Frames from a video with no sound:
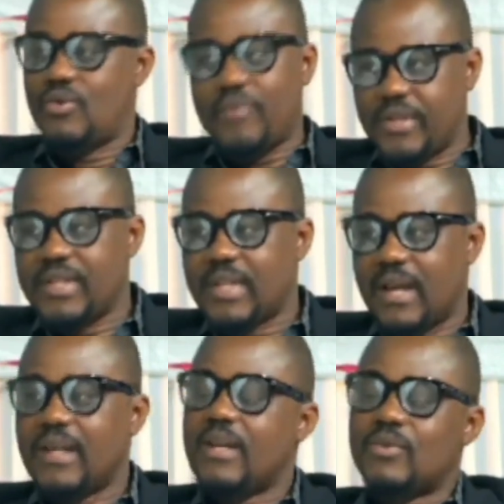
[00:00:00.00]
not register.
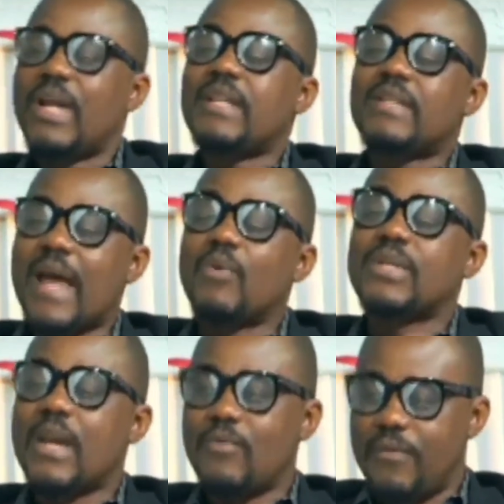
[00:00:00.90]
So that is
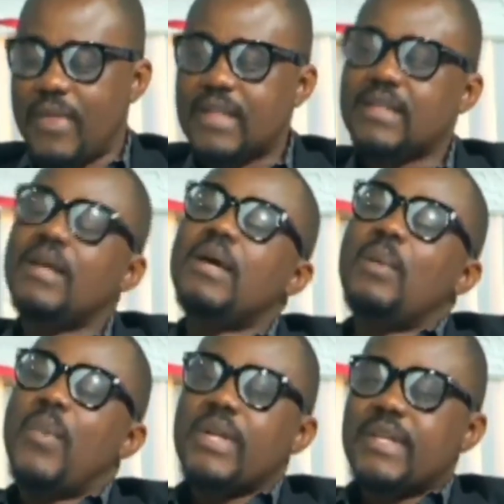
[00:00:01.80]
outside of that.
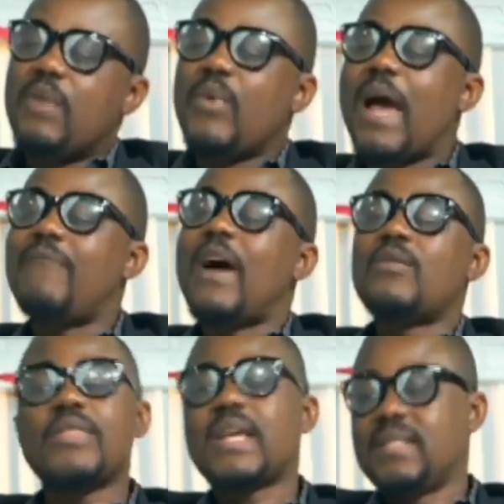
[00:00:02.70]
But again, we have
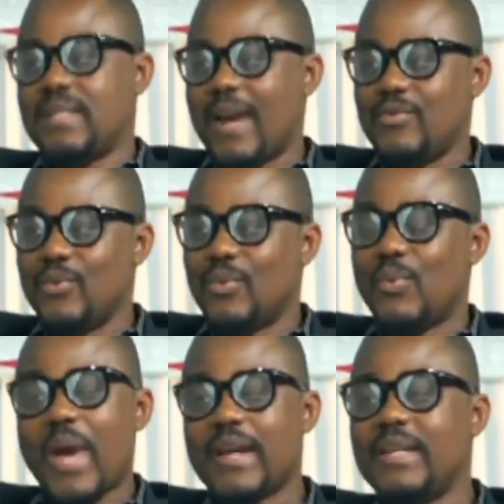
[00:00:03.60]
another scenario
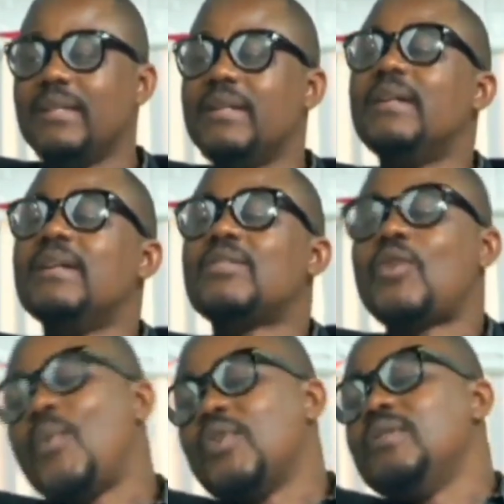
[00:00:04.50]
wherein
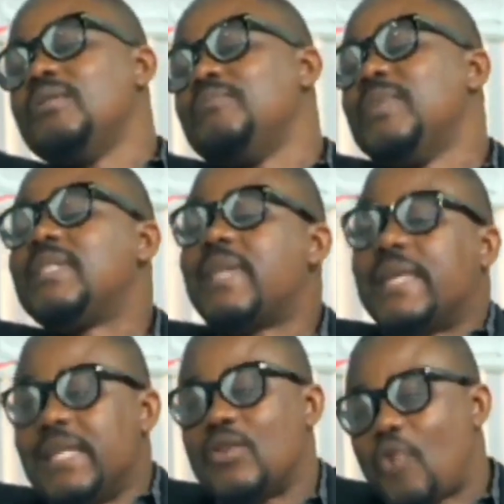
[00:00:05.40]
somebody
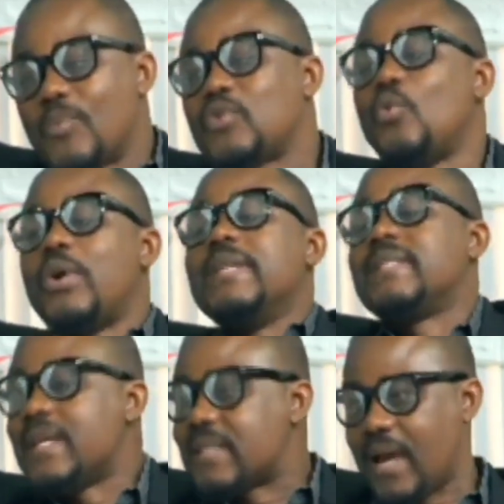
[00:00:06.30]
mistakenly comes to a
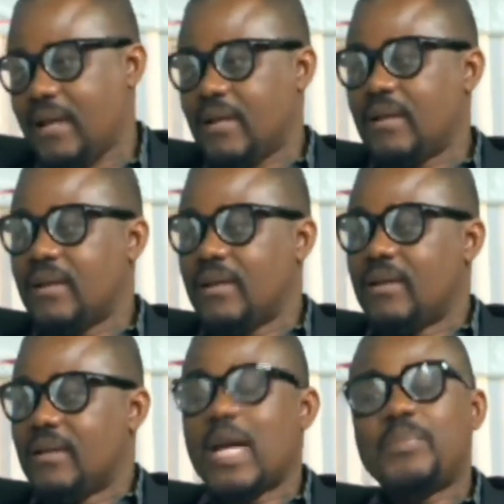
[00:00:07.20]
center.
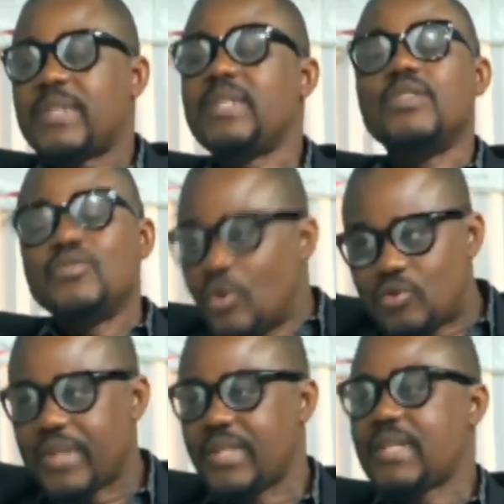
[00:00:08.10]
That person did not
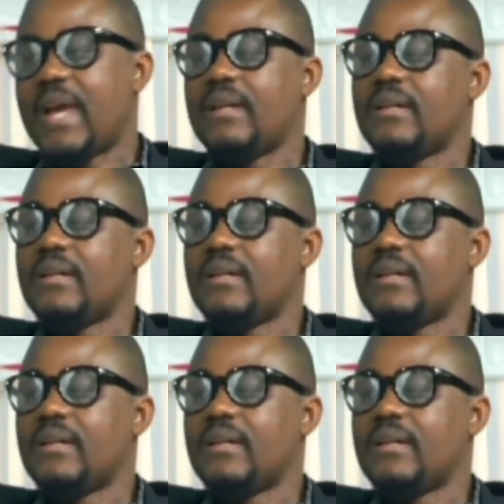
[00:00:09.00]
register